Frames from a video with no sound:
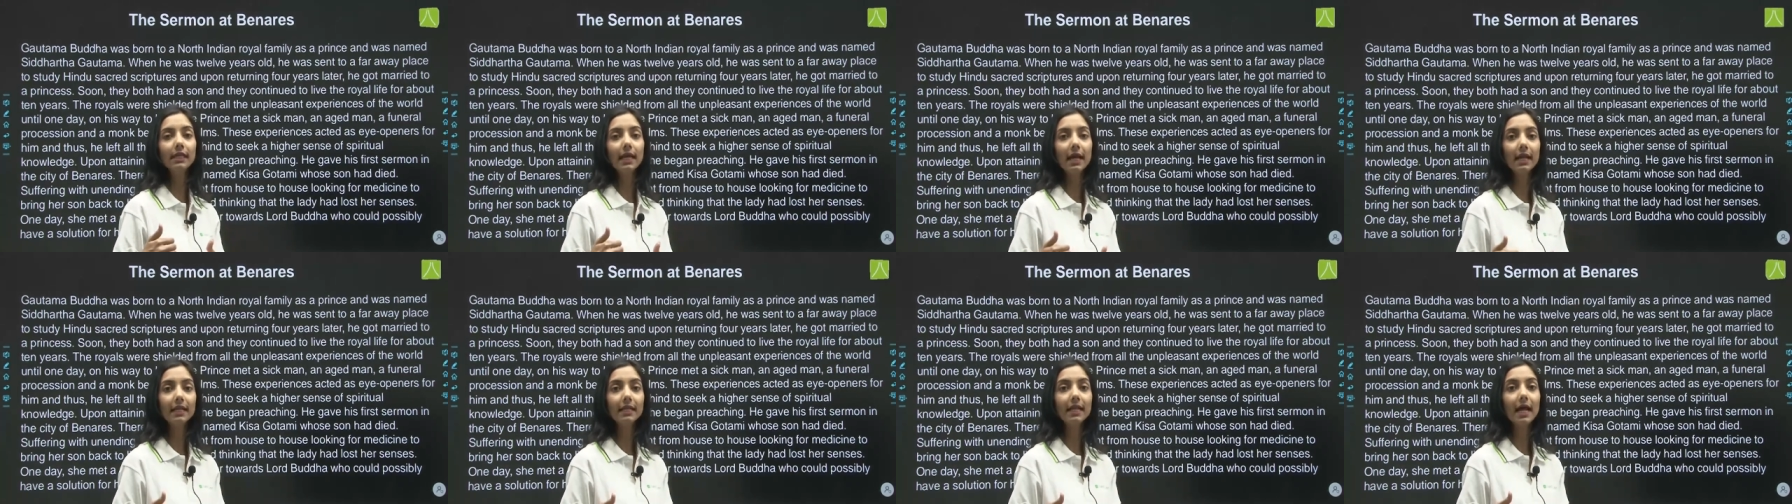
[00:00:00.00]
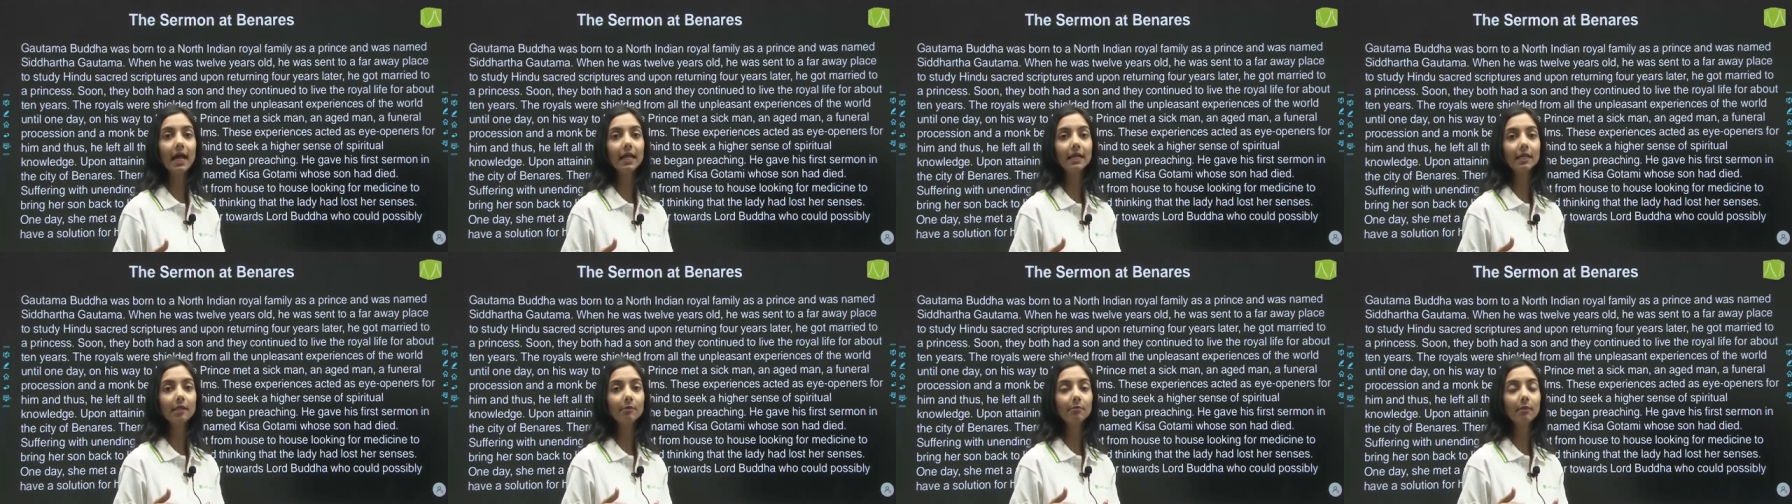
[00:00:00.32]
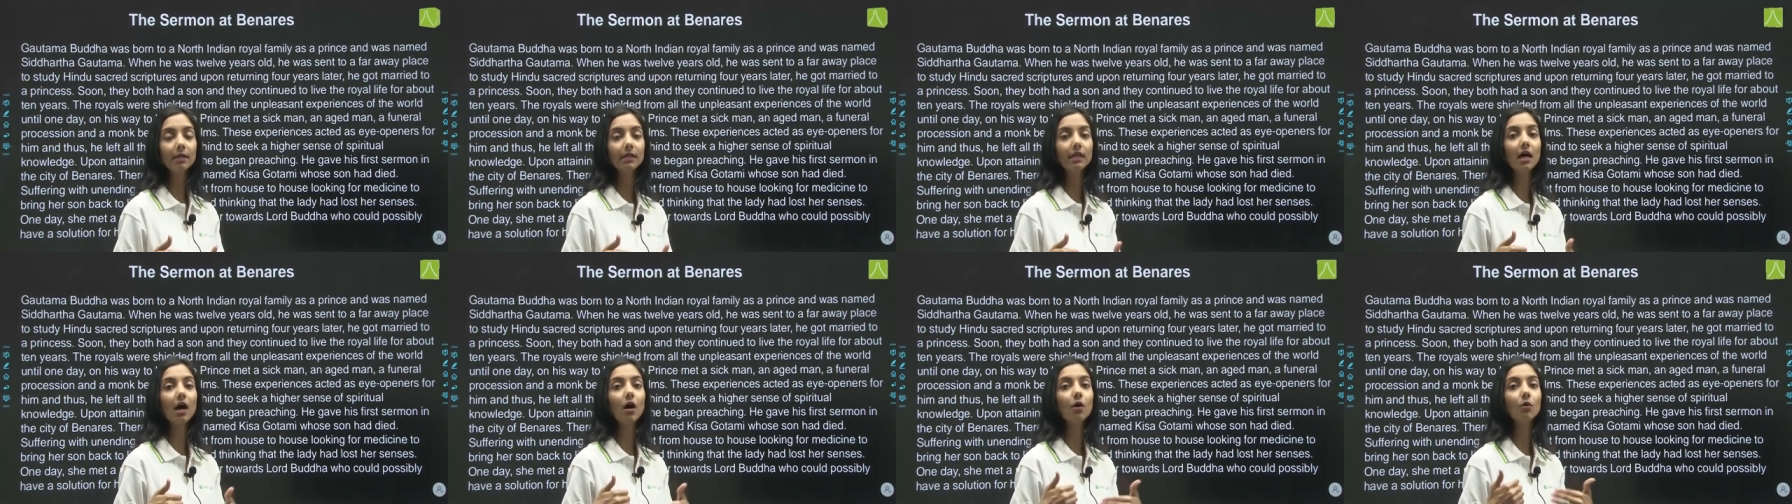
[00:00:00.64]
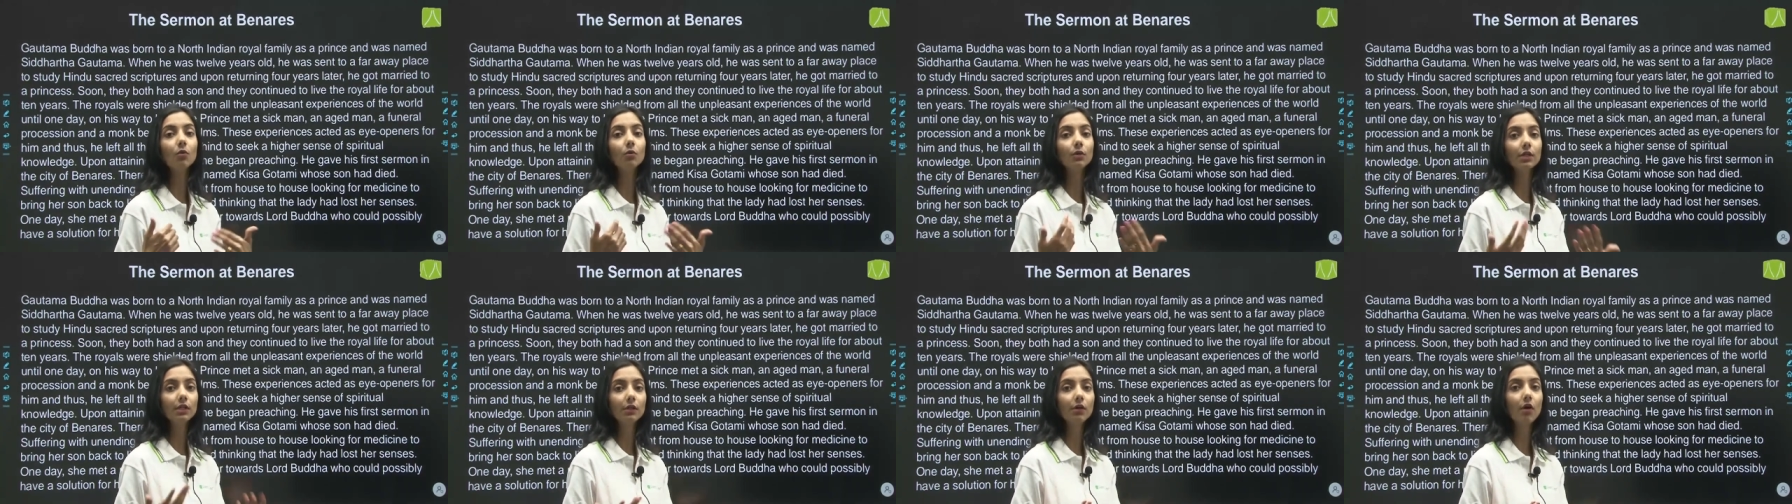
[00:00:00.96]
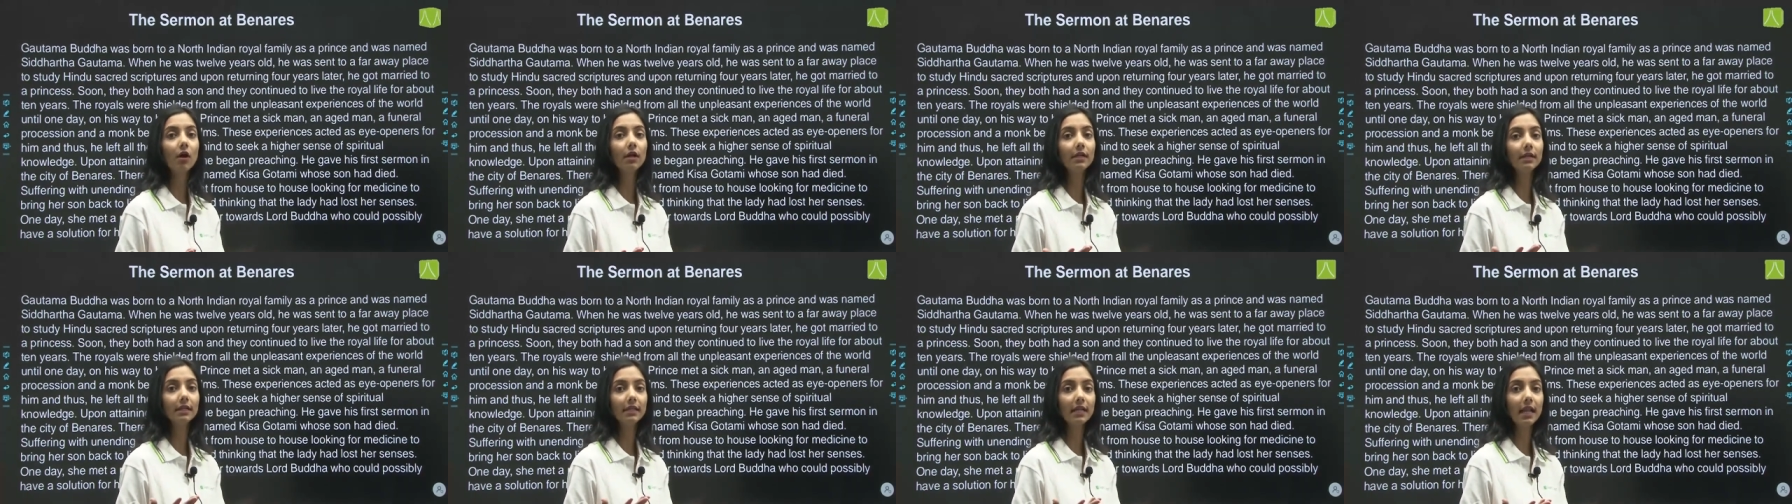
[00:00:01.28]
the enlightenment, how he
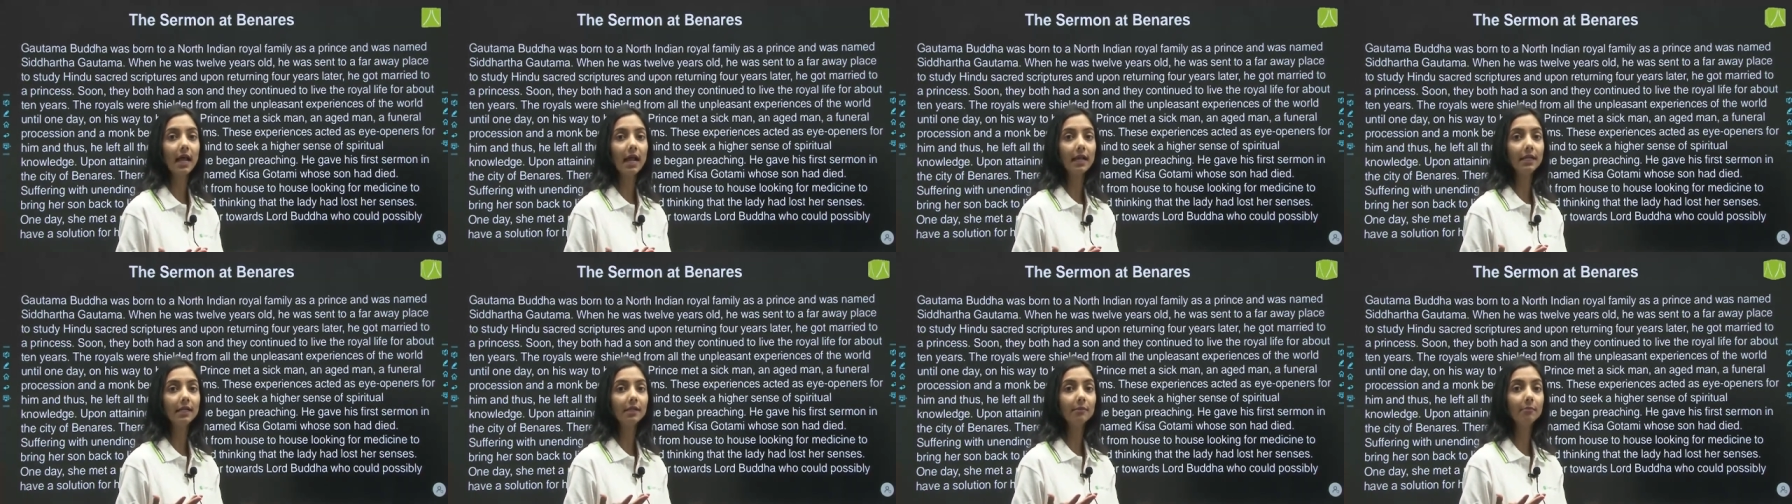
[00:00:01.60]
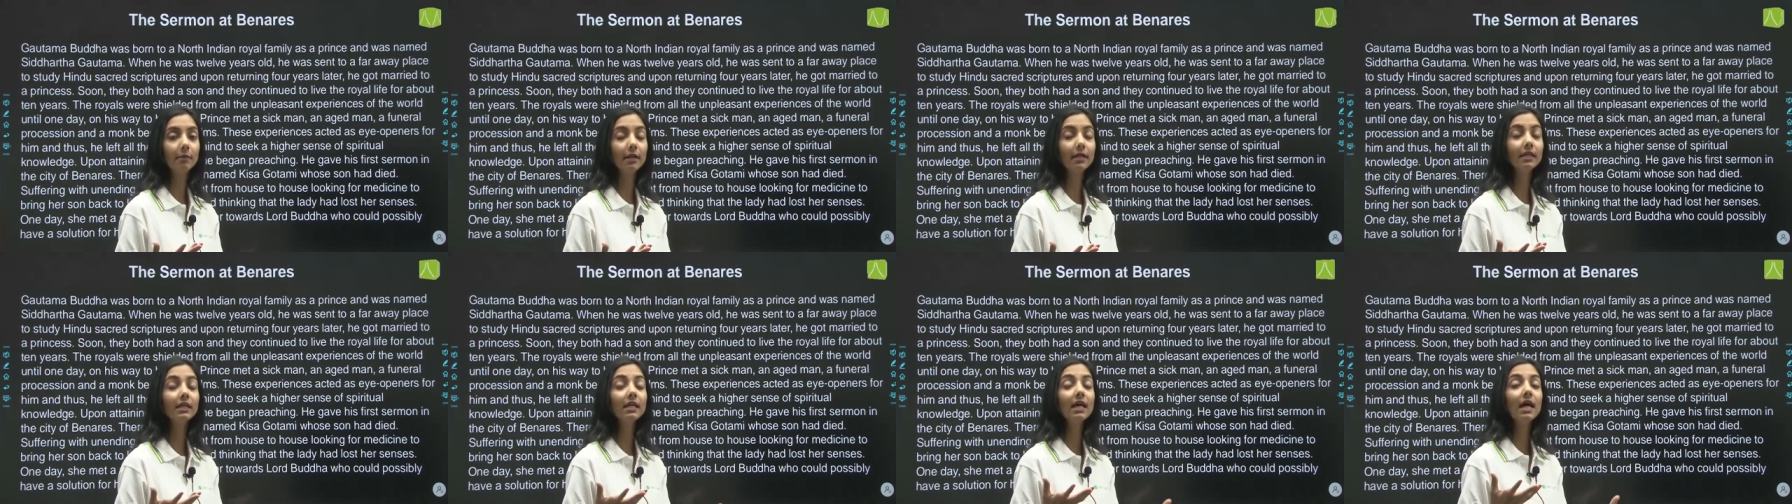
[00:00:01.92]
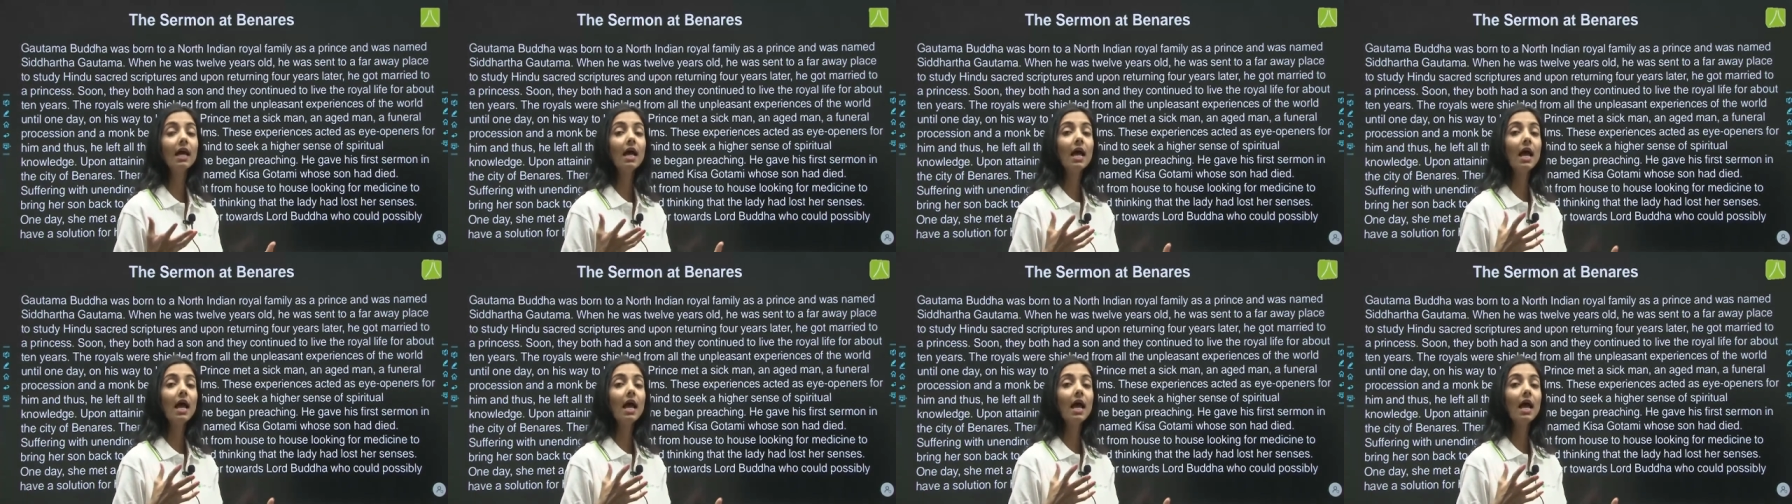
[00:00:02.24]
got enlightenment,